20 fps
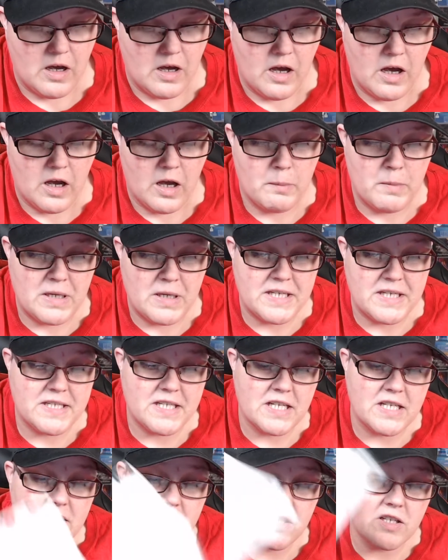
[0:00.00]
Um, it
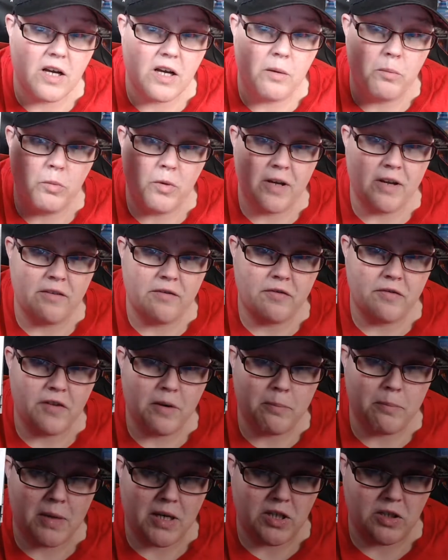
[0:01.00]
does come with a
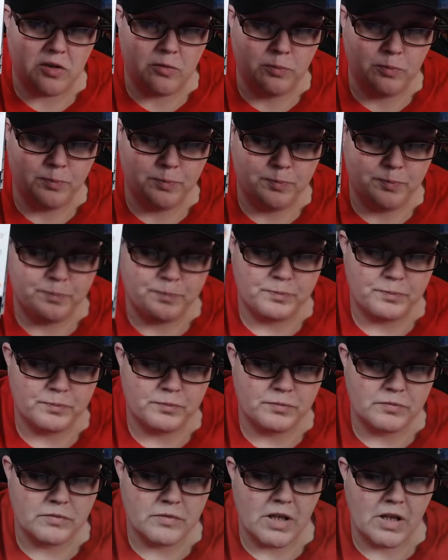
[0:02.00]
manual,
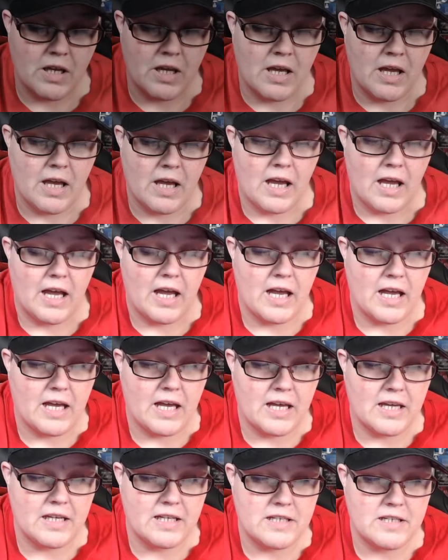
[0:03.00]

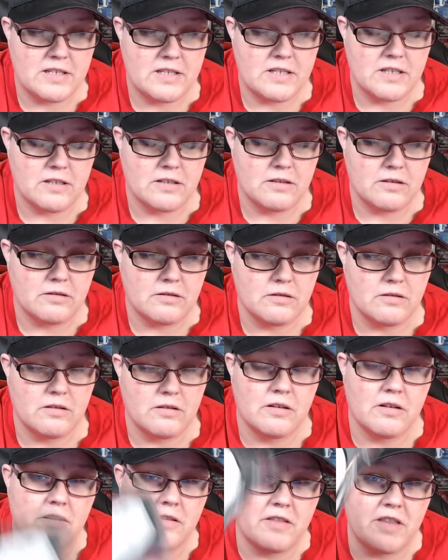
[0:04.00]
and
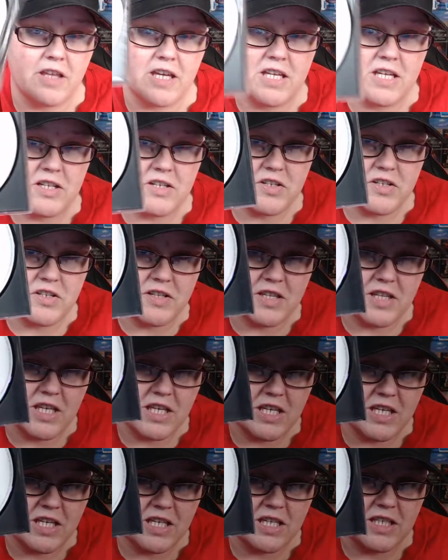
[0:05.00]
there's
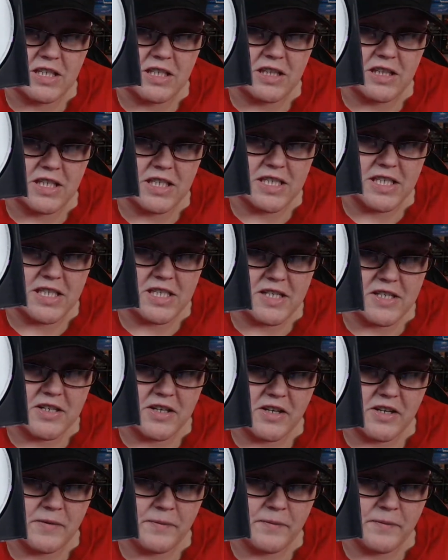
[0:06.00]
the the disc.